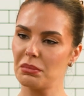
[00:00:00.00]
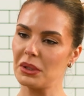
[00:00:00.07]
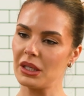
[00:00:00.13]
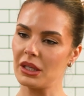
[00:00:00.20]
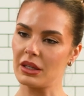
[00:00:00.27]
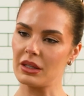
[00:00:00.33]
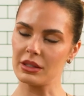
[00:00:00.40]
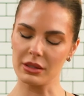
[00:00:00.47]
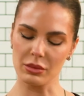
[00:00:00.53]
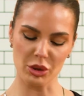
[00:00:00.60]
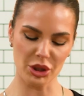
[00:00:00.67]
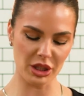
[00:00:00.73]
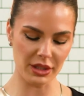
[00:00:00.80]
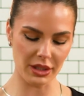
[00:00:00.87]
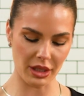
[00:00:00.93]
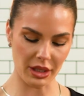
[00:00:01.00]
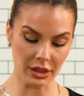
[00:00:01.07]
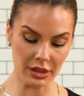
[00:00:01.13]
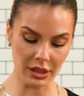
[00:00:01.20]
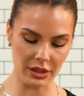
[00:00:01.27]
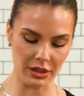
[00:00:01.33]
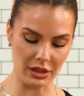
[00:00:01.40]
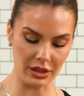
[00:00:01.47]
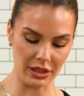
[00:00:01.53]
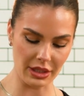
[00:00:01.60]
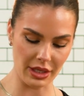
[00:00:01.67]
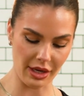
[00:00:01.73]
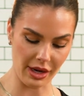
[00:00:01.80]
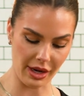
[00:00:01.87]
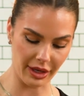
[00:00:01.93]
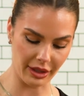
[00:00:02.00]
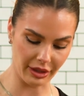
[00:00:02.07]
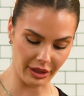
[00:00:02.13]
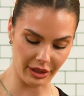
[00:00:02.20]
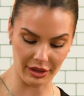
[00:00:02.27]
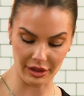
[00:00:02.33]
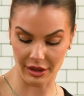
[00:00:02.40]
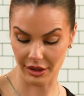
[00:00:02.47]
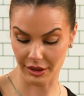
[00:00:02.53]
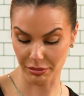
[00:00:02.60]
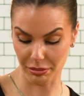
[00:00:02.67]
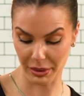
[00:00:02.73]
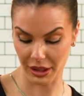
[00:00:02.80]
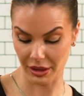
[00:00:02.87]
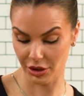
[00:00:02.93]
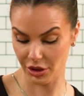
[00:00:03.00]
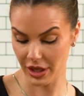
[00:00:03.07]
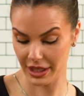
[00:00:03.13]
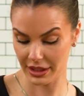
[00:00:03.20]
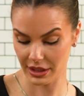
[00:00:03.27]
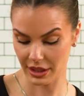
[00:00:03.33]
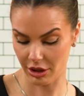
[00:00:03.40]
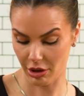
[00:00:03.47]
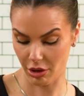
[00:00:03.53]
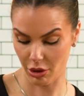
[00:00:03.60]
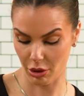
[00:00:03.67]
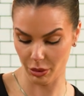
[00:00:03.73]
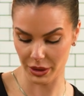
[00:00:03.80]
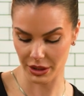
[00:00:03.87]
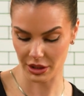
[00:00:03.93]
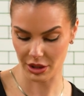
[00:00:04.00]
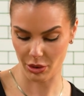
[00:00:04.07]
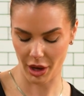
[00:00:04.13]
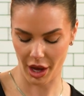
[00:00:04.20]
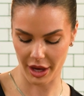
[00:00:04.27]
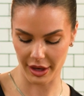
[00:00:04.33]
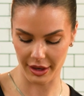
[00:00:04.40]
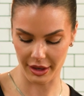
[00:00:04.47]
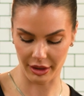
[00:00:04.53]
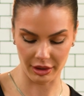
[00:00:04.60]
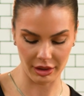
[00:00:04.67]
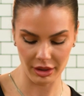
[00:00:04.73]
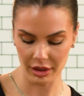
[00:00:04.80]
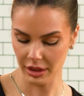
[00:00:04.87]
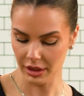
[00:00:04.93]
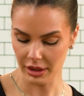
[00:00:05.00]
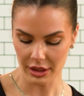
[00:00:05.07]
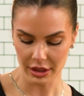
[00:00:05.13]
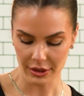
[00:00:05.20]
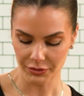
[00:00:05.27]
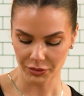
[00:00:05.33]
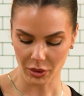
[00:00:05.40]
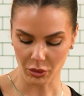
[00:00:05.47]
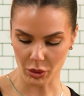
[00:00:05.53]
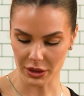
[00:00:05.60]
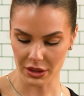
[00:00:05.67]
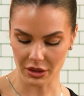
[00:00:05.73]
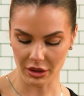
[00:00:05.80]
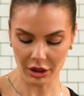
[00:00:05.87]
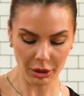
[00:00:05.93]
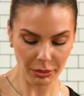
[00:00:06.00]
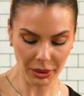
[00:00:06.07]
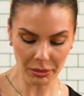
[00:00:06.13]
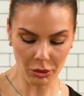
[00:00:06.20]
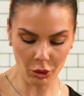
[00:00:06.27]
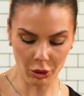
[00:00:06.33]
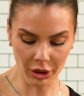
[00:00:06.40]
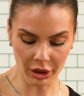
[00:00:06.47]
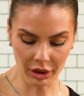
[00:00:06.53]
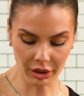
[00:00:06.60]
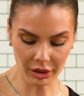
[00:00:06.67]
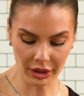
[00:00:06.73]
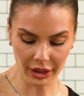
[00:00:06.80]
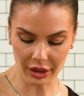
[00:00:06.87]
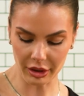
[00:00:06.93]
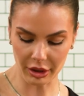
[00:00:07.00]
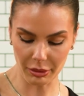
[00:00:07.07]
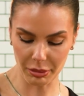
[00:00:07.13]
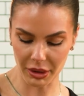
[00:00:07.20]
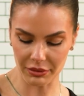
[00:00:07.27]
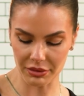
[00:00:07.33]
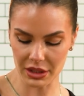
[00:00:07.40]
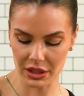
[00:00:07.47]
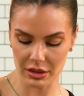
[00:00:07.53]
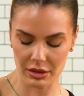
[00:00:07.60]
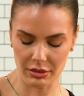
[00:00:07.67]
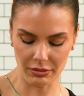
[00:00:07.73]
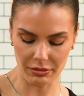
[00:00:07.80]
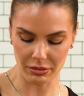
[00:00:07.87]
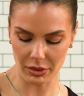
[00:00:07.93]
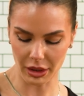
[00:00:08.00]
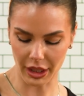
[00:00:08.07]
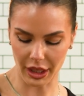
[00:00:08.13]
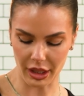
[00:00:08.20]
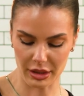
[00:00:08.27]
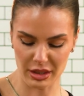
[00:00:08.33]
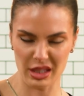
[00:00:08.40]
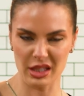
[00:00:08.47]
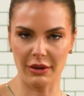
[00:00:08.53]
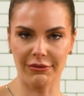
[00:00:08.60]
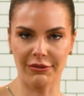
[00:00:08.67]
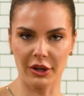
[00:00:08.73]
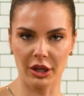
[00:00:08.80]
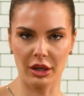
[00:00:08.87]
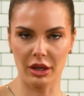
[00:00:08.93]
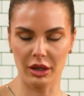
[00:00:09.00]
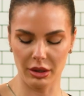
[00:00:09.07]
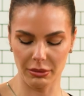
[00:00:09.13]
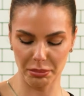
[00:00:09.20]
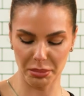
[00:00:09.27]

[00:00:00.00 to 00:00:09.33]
peaks, which is the consistency I like it in, but you guys can always go ahead and whisk a little bit more and get a little bit of like stiffer